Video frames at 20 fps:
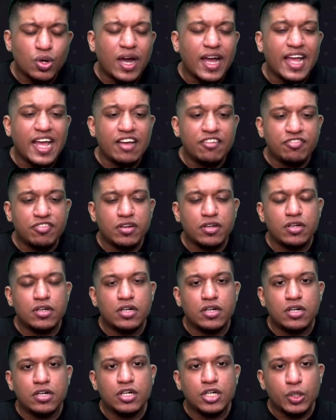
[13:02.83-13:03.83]
I have
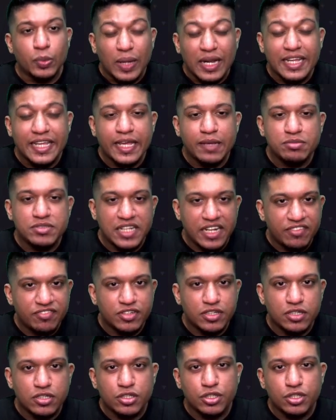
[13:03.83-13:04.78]
12 games left.